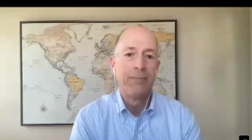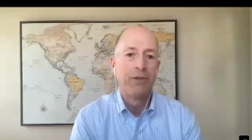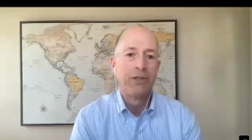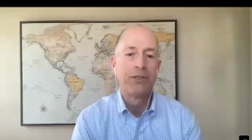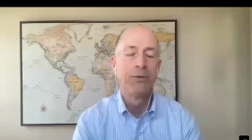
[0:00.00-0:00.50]
You're
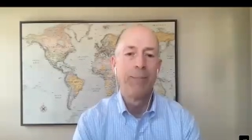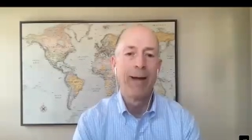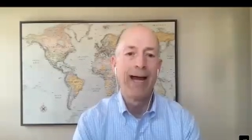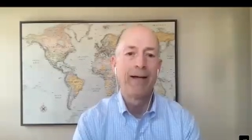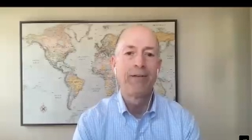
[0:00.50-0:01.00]
just doing
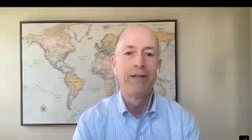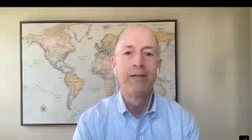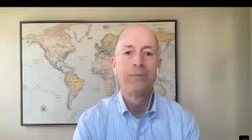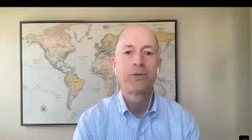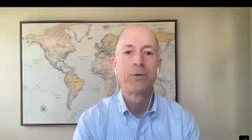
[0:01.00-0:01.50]
math, yeah. you
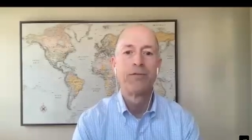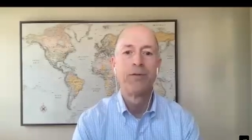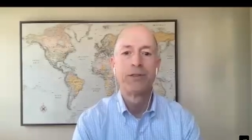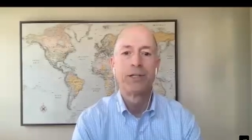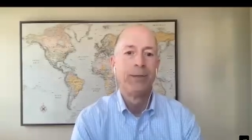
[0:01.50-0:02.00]
know, square just foot
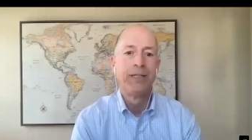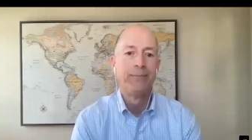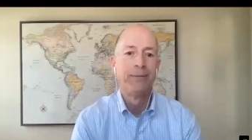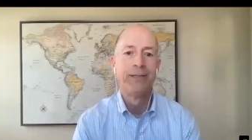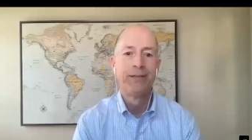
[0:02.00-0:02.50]
calculation.
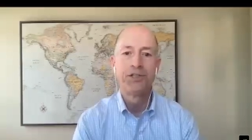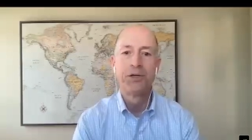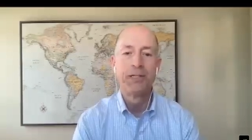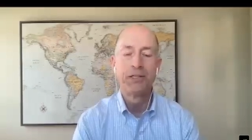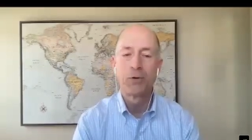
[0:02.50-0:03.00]
Acre. There's
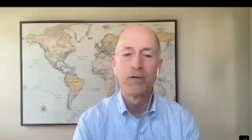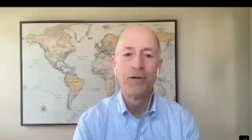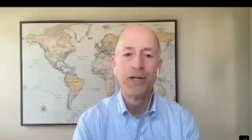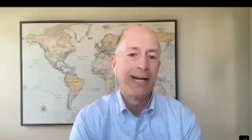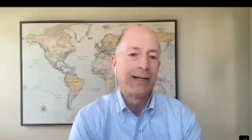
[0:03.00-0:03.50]
so many square
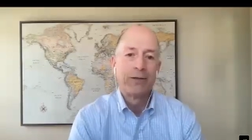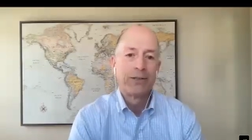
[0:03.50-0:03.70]
foot right. in an acre.